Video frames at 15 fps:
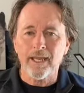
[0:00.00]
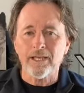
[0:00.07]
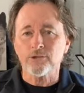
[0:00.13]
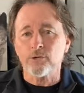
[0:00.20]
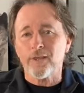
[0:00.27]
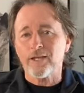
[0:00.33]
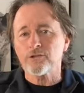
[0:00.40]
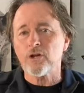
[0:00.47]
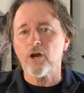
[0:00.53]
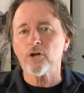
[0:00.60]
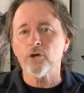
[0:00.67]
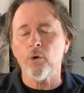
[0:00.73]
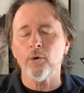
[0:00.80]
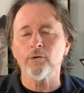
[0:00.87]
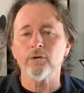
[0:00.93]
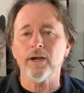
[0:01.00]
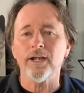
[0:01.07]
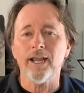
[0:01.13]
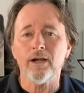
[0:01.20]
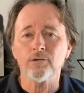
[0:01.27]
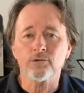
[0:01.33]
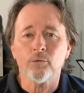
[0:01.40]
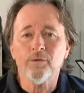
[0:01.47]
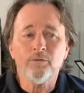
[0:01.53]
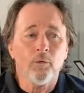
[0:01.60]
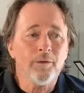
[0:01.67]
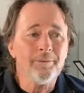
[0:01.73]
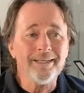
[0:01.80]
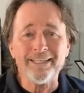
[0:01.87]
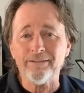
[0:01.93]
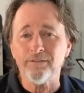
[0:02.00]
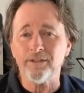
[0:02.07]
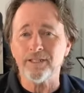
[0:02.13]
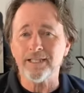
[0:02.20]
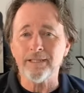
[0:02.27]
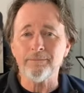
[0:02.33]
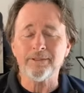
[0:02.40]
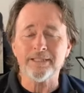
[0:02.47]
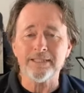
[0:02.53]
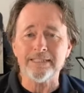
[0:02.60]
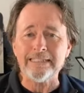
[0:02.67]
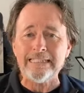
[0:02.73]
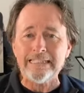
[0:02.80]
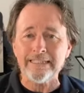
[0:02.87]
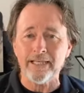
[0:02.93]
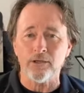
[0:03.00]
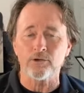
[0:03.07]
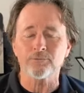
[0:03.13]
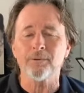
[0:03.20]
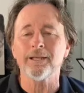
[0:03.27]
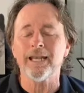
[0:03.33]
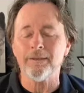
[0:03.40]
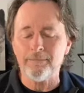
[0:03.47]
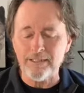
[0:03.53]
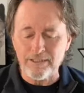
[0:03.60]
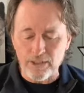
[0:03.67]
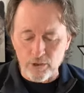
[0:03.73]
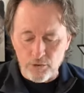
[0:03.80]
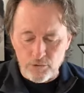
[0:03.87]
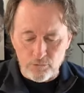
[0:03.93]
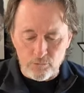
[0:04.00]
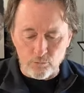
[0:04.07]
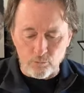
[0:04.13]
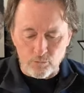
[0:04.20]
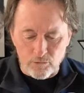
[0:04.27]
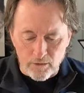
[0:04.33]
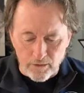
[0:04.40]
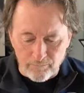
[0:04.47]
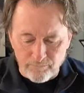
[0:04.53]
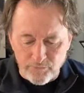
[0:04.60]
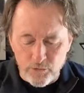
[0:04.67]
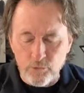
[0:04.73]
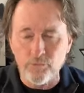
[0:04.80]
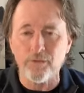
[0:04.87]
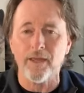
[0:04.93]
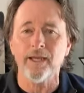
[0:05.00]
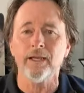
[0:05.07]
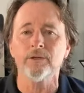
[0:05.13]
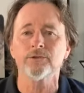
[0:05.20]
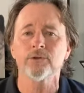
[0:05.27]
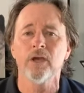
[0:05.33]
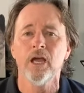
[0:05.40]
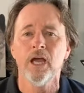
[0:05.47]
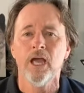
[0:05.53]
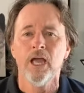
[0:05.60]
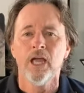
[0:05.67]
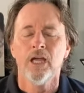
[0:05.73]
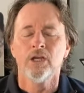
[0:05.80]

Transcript: Okay, so that's ongoing right now, so we've only been given limited details, but let me tell you a few things.